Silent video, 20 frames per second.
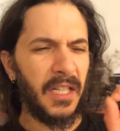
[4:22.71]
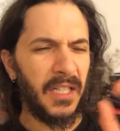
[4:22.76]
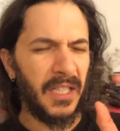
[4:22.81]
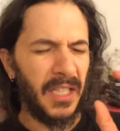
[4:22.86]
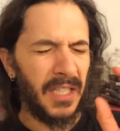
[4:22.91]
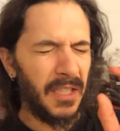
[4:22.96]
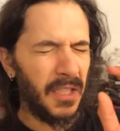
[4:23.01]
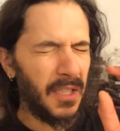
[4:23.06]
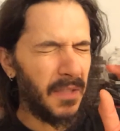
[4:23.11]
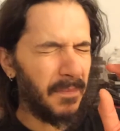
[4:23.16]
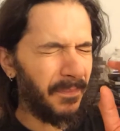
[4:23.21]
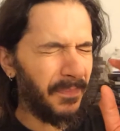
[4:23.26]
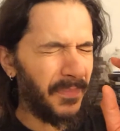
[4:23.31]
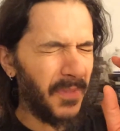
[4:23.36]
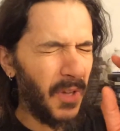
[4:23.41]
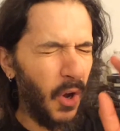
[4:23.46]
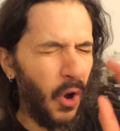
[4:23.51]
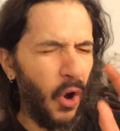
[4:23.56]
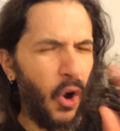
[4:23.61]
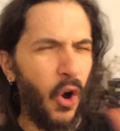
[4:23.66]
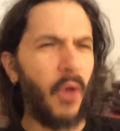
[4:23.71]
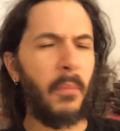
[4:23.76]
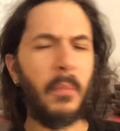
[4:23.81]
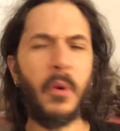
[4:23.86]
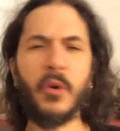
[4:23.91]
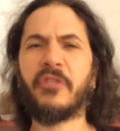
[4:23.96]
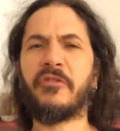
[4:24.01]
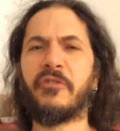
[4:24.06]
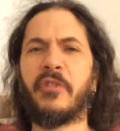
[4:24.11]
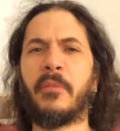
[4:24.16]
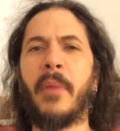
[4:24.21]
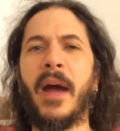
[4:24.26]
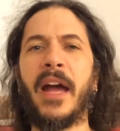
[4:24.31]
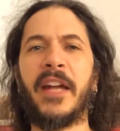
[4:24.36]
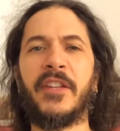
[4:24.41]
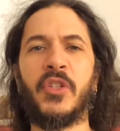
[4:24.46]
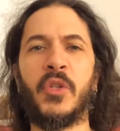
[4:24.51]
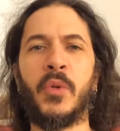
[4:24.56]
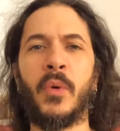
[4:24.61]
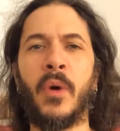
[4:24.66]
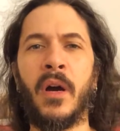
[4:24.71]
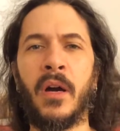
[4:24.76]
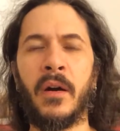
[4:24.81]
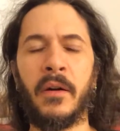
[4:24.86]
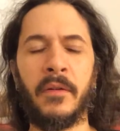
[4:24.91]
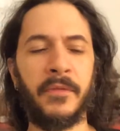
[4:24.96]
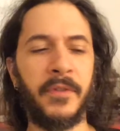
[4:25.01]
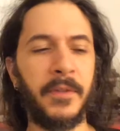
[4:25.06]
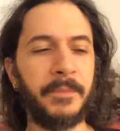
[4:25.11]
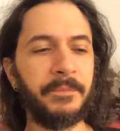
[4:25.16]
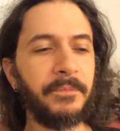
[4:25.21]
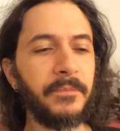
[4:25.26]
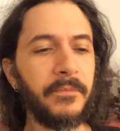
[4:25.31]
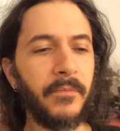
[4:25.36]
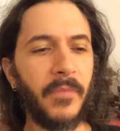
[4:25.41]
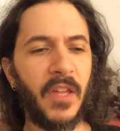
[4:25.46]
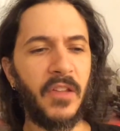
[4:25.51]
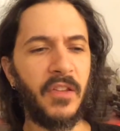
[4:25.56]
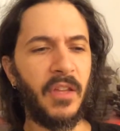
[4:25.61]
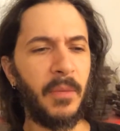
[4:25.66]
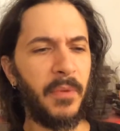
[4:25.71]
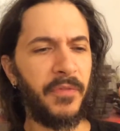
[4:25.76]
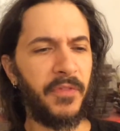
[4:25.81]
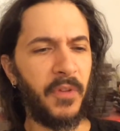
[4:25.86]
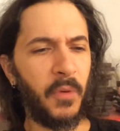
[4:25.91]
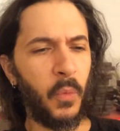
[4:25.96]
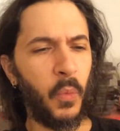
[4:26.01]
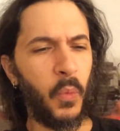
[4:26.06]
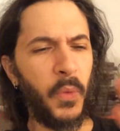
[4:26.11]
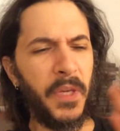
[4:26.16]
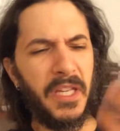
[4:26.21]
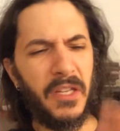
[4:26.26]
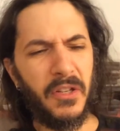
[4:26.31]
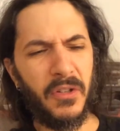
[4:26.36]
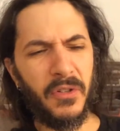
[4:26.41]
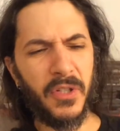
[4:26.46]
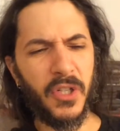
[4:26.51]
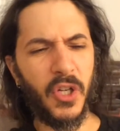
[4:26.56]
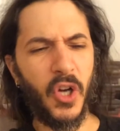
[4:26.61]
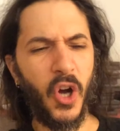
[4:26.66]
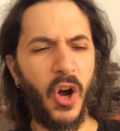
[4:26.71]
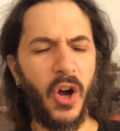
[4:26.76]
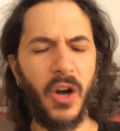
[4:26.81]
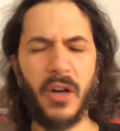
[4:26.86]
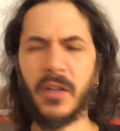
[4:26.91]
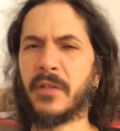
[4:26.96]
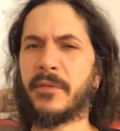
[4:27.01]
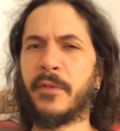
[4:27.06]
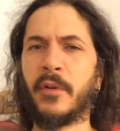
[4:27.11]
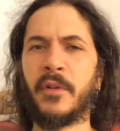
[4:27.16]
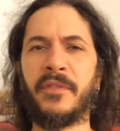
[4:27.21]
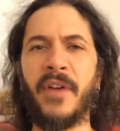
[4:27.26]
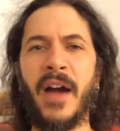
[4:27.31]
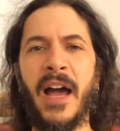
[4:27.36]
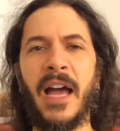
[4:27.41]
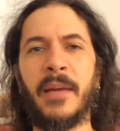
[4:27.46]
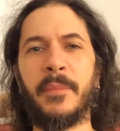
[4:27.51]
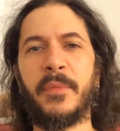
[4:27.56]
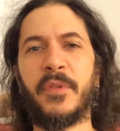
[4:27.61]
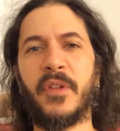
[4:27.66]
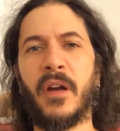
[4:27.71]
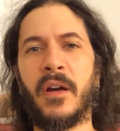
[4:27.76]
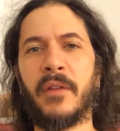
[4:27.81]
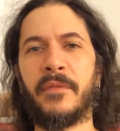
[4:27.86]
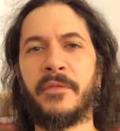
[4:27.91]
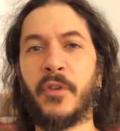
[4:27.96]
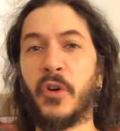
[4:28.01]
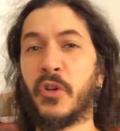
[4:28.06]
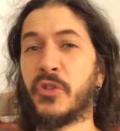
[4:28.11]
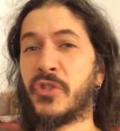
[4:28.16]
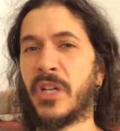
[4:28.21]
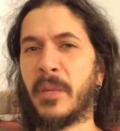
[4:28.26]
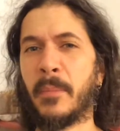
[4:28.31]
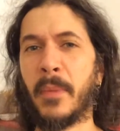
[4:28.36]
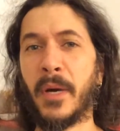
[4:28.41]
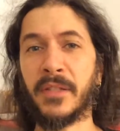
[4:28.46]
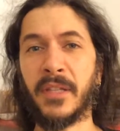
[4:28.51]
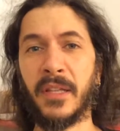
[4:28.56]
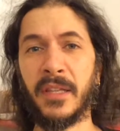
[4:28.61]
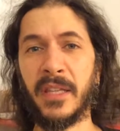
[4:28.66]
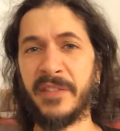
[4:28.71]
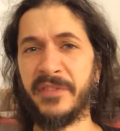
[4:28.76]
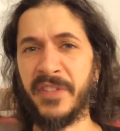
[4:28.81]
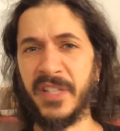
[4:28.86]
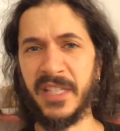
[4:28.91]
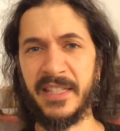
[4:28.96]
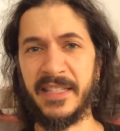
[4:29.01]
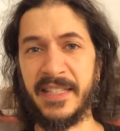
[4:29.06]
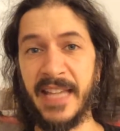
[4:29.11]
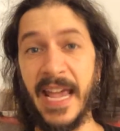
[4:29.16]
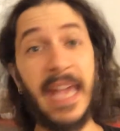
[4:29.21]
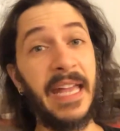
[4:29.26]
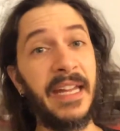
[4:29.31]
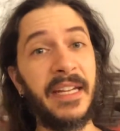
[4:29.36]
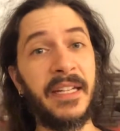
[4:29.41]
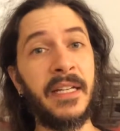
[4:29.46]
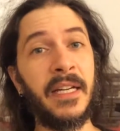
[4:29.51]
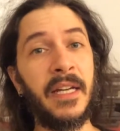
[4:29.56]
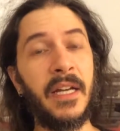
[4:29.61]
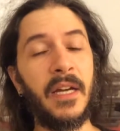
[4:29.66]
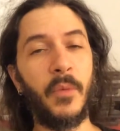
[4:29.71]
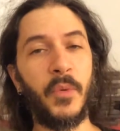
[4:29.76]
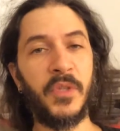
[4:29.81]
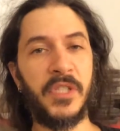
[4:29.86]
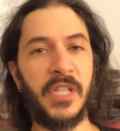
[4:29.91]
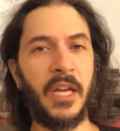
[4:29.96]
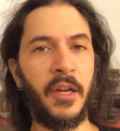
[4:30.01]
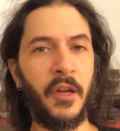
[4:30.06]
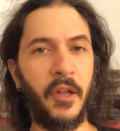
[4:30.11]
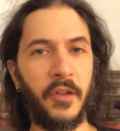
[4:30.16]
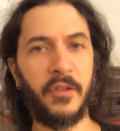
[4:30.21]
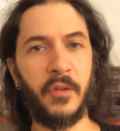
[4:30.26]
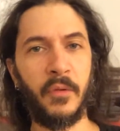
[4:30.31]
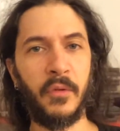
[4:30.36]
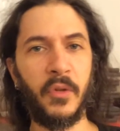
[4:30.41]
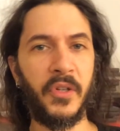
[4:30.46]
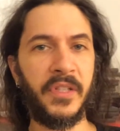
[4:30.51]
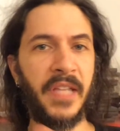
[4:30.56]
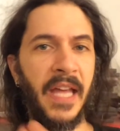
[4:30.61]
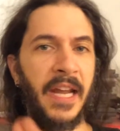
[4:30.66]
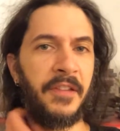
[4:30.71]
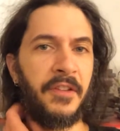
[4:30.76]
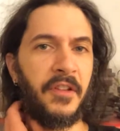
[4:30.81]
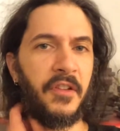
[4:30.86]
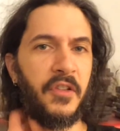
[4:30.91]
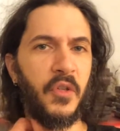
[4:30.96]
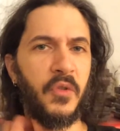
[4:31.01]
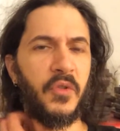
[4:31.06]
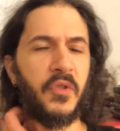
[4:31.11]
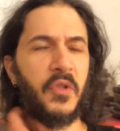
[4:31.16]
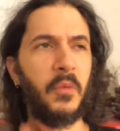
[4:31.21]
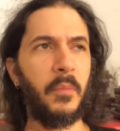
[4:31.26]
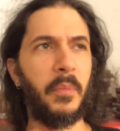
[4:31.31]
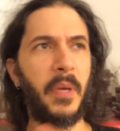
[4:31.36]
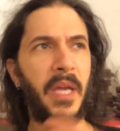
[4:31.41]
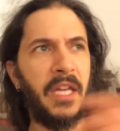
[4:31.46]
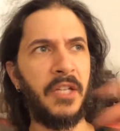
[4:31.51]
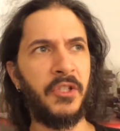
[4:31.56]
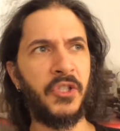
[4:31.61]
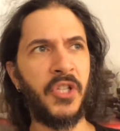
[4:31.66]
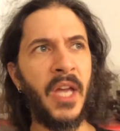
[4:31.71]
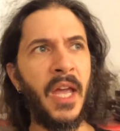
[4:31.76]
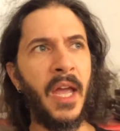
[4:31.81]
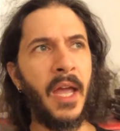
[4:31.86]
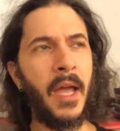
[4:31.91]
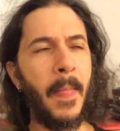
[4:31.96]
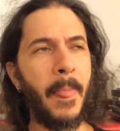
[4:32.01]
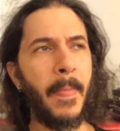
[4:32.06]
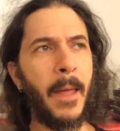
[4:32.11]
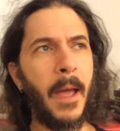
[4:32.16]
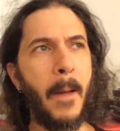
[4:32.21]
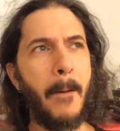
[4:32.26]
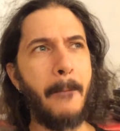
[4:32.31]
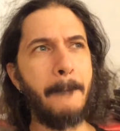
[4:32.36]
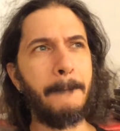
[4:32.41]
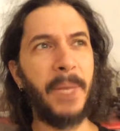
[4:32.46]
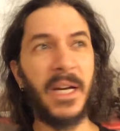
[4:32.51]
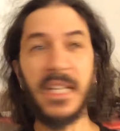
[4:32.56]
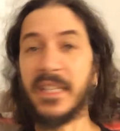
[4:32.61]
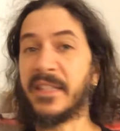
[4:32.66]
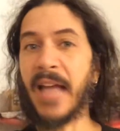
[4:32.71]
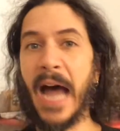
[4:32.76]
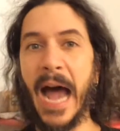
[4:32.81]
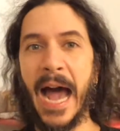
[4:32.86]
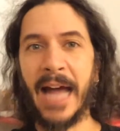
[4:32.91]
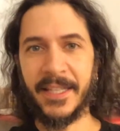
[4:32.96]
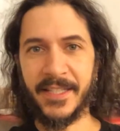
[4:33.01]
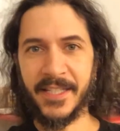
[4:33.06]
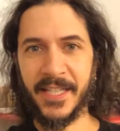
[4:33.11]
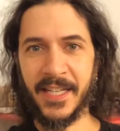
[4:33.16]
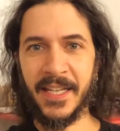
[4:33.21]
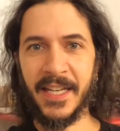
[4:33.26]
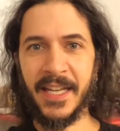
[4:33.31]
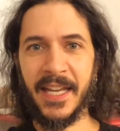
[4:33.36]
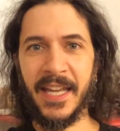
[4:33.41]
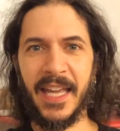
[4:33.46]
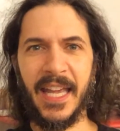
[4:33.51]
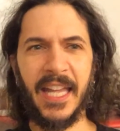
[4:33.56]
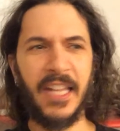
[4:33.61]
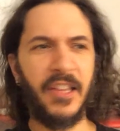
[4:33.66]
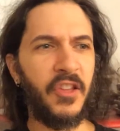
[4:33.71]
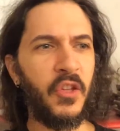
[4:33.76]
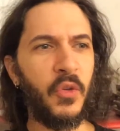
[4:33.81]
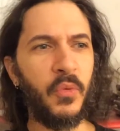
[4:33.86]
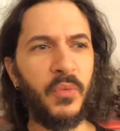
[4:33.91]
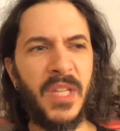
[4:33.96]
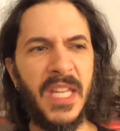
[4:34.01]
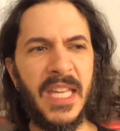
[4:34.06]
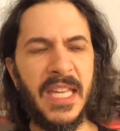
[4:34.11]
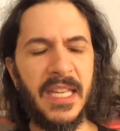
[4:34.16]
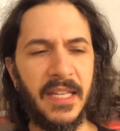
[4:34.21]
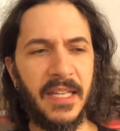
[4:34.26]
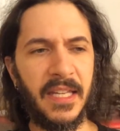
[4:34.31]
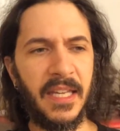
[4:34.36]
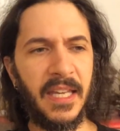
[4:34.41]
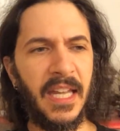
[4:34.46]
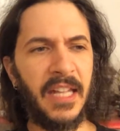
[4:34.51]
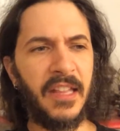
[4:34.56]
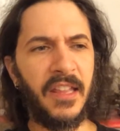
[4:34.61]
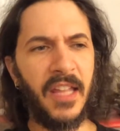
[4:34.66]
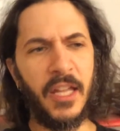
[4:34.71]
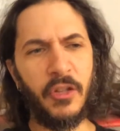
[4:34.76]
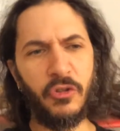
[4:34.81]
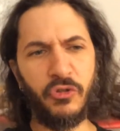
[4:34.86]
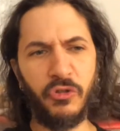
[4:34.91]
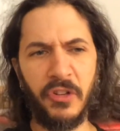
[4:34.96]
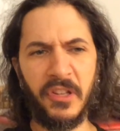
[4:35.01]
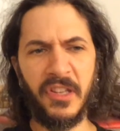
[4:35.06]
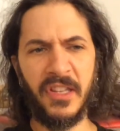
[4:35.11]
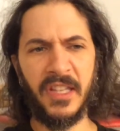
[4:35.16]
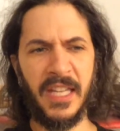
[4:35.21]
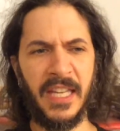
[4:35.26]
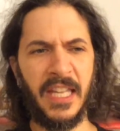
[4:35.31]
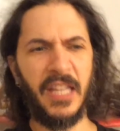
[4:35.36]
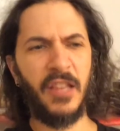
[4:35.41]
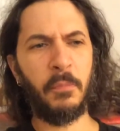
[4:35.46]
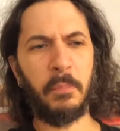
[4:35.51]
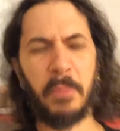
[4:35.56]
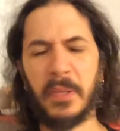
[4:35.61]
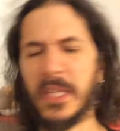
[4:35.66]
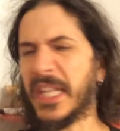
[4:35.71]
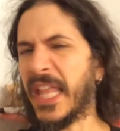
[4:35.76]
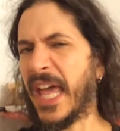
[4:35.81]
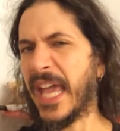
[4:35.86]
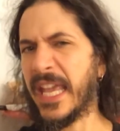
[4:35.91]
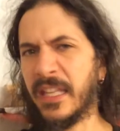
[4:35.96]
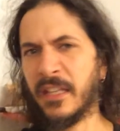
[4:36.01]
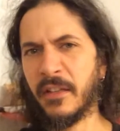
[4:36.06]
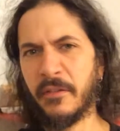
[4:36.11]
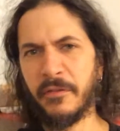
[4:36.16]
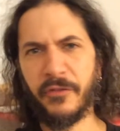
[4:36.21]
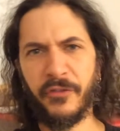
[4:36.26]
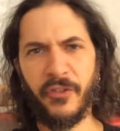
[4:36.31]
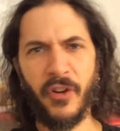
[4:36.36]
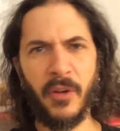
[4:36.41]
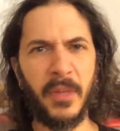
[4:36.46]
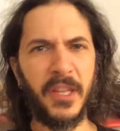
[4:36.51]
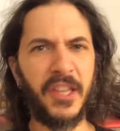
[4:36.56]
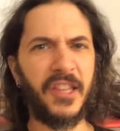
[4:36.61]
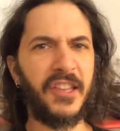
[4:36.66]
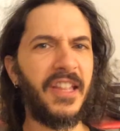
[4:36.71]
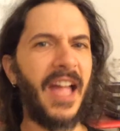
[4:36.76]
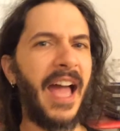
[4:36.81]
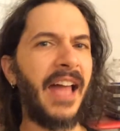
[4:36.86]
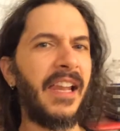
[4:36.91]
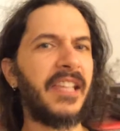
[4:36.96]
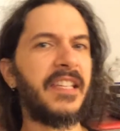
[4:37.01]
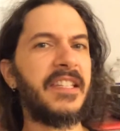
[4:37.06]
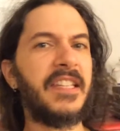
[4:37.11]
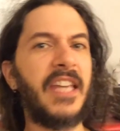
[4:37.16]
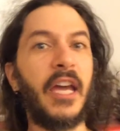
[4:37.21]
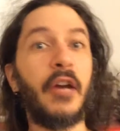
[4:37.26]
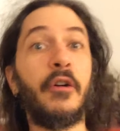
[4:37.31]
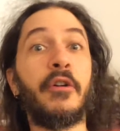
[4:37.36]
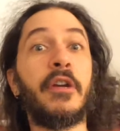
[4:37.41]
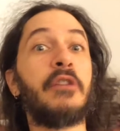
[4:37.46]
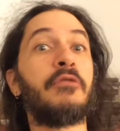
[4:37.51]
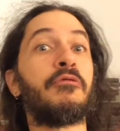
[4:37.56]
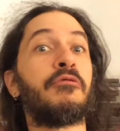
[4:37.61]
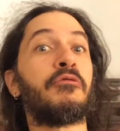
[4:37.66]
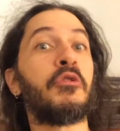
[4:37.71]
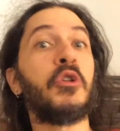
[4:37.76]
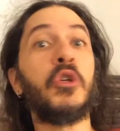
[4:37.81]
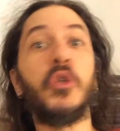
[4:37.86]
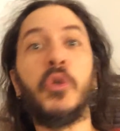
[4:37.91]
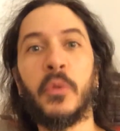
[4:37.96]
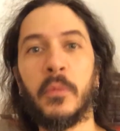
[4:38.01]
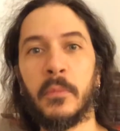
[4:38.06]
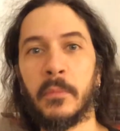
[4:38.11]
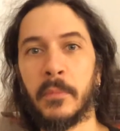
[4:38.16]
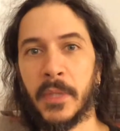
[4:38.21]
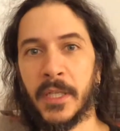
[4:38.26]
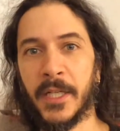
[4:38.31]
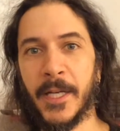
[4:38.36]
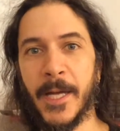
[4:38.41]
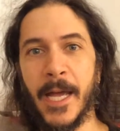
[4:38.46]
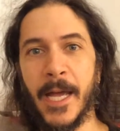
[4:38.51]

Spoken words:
can almost remind you of some of the weird carnival vibes of Virgin Among the Living Dead, which I also looked at on this YouTube page, but not. It's unique, it's interesting, it's playing from a solitary room.